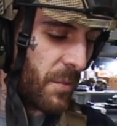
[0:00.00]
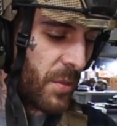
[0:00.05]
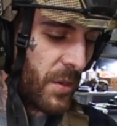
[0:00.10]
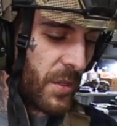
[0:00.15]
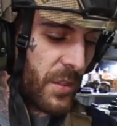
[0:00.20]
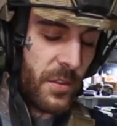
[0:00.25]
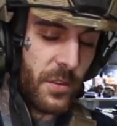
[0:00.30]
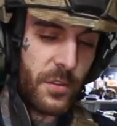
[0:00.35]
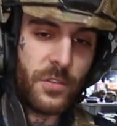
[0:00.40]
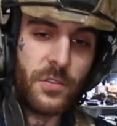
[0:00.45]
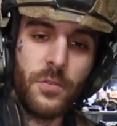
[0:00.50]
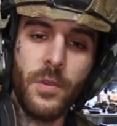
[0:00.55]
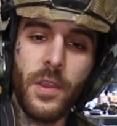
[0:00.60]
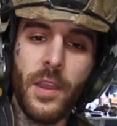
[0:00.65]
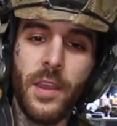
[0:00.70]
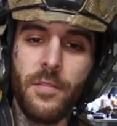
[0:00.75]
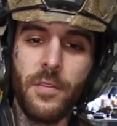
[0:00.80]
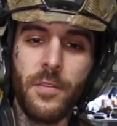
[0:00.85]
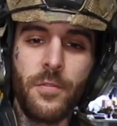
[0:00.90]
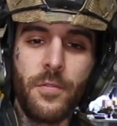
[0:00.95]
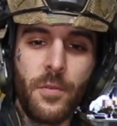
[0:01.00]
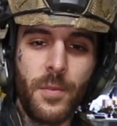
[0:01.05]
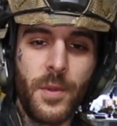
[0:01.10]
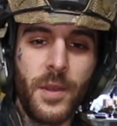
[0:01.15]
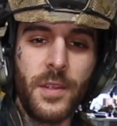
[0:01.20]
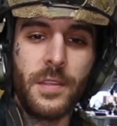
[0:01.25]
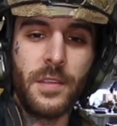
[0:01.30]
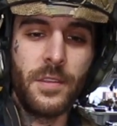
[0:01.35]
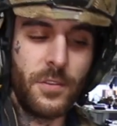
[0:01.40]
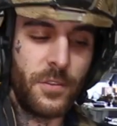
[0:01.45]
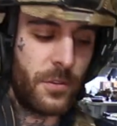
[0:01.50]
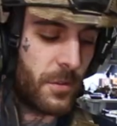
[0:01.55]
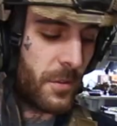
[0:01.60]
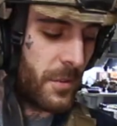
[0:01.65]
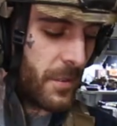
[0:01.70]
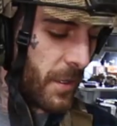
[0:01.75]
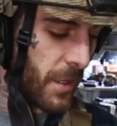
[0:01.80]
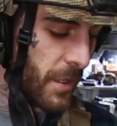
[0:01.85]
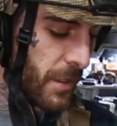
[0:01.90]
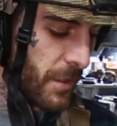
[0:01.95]
but they're too heavy for my 10-year-old
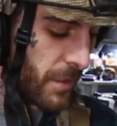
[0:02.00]
son.